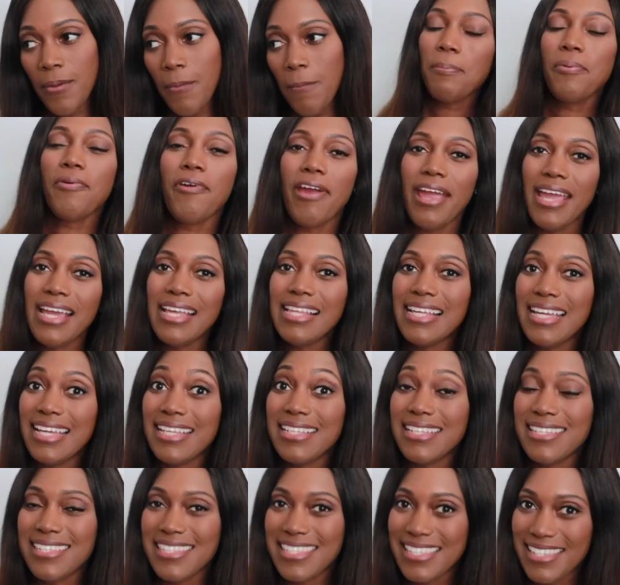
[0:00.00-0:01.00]
The
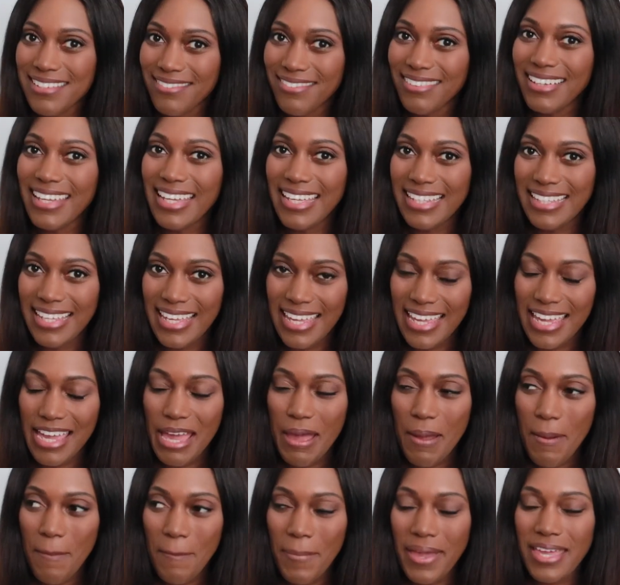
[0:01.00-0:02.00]
praline is still in
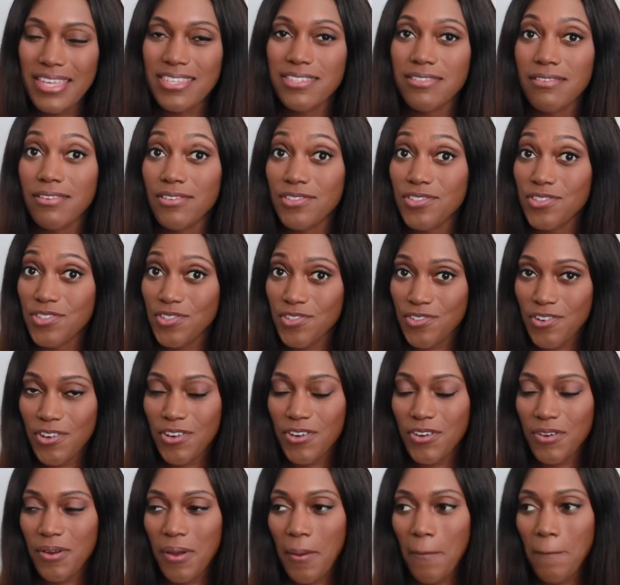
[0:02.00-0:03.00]
here, but it's not
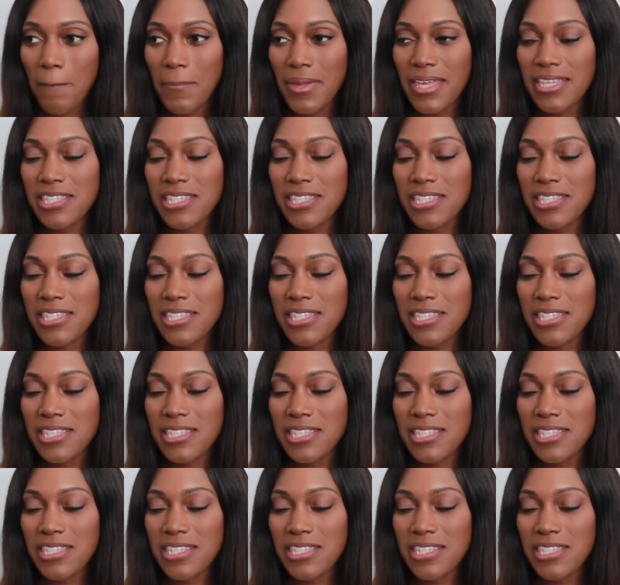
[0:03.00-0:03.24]
strong.